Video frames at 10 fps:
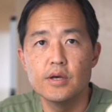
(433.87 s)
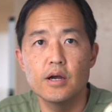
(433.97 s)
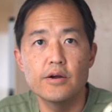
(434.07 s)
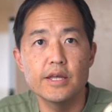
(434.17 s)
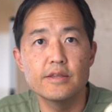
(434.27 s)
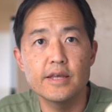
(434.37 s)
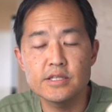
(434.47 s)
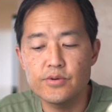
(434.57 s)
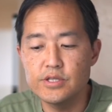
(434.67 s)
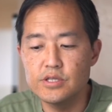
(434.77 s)
All right, the
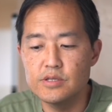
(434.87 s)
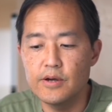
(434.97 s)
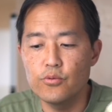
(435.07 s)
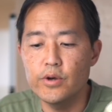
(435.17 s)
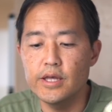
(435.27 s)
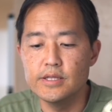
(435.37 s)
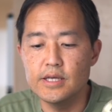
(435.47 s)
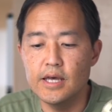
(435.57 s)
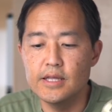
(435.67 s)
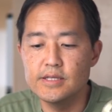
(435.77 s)
next question is about wind,
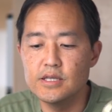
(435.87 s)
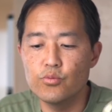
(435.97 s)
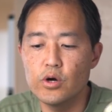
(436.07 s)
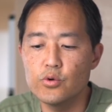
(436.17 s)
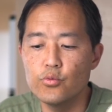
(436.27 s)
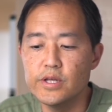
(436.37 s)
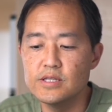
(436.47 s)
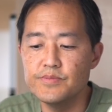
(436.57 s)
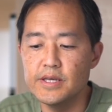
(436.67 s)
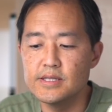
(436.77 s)
and it says, what wind
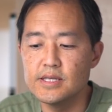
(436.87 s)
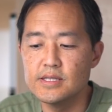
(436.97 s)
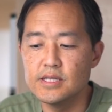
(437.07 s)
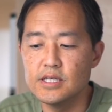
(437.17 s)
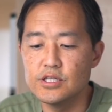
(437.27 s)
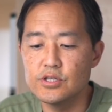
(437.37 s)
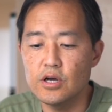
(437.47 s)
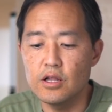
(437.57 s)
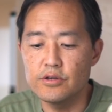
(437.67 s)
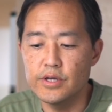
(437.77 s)
speeds is the dish
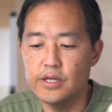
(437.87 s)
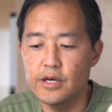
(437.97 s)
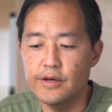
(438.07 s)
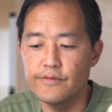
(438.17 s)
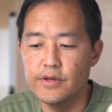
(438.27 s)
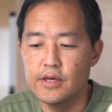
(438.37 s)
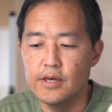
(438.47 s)
tolerant of?